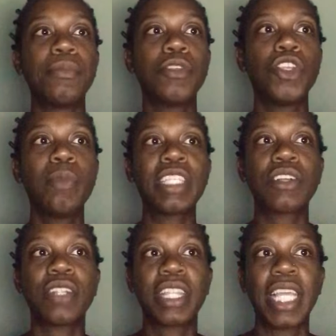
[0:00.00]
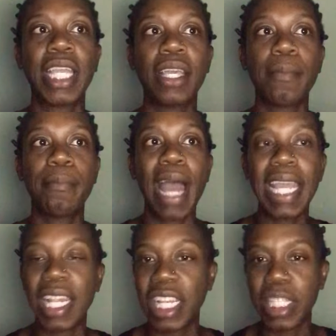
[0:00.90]
you may start to think
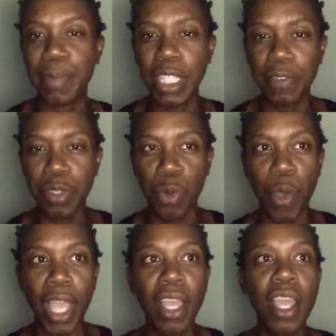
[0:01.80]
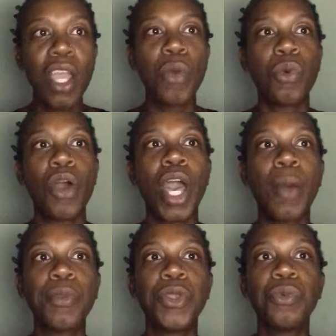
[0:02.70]
buying an expensive toy will
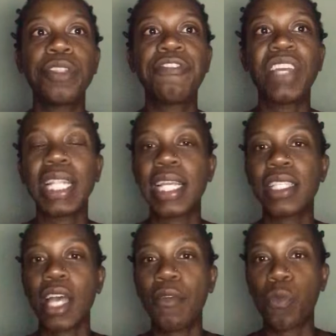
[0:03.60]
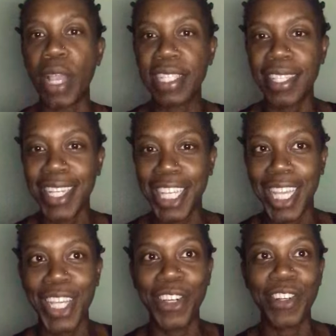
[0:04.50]
help you with feelings of wasted
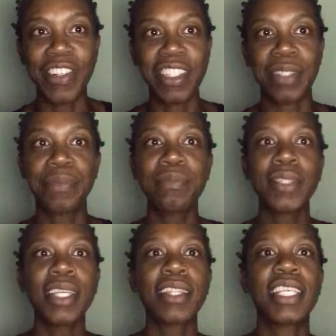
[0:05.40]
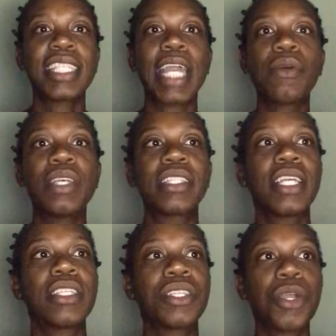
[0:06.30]
years. This cycle is
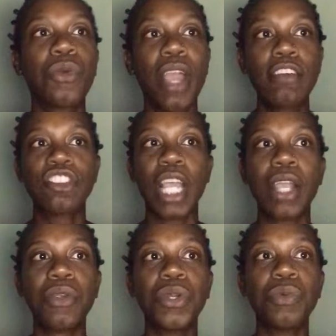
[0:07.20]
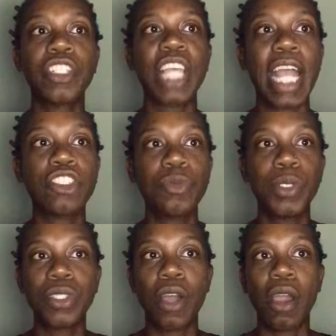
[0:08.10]
linked to the crown chakra, which
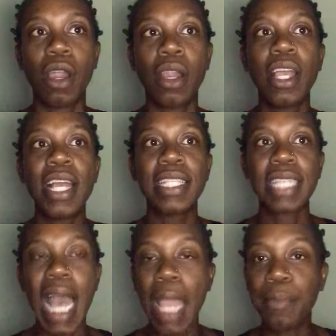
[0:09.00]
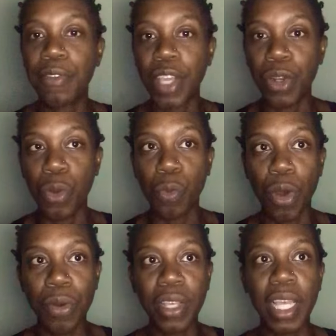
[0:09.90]
attributes are time of inner
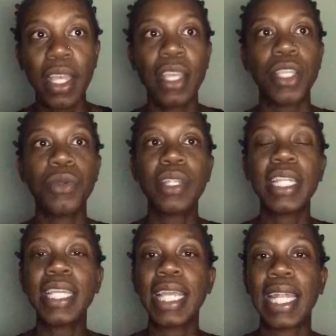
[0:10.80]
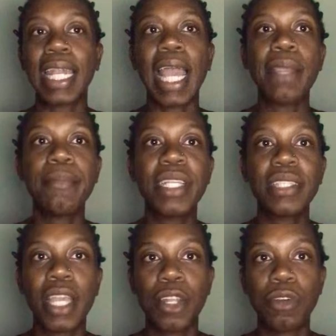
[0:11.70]
work, unity, enlightenment,
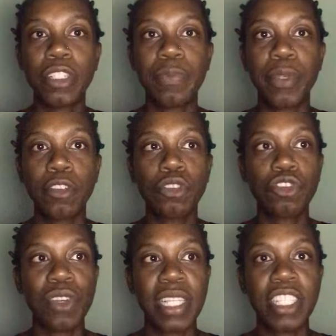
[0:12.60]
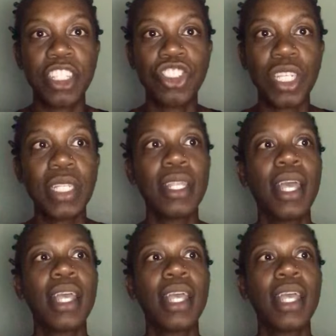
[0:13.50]
inner spiritual transition,